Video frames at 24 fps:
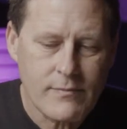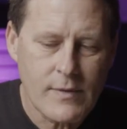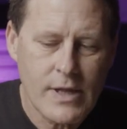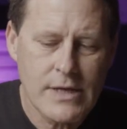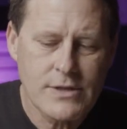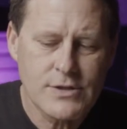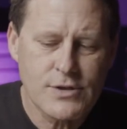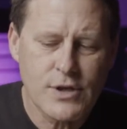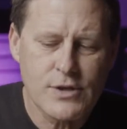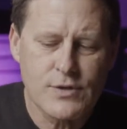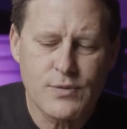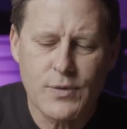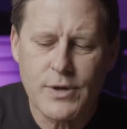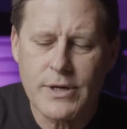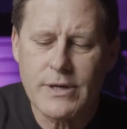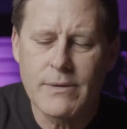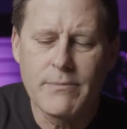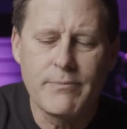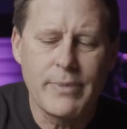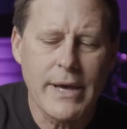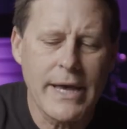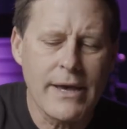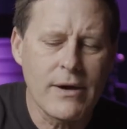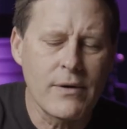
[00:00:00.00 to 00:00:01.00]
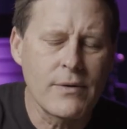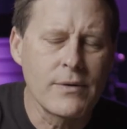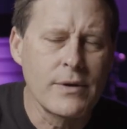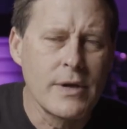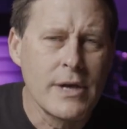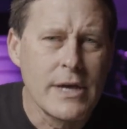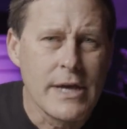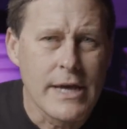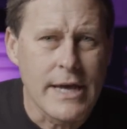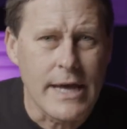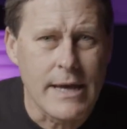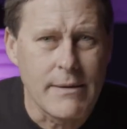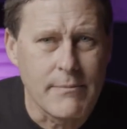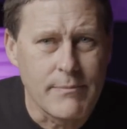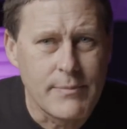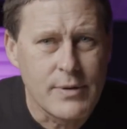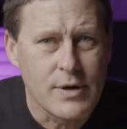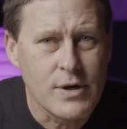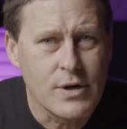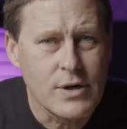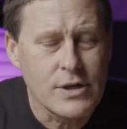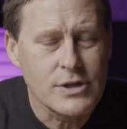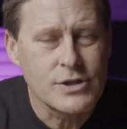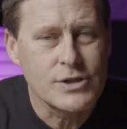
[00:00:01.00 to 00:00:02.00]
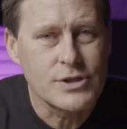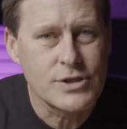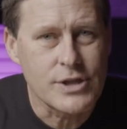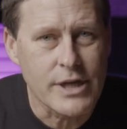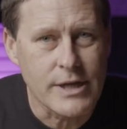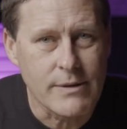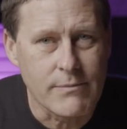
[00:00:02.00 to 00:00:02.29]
And so as we're compelled and pushed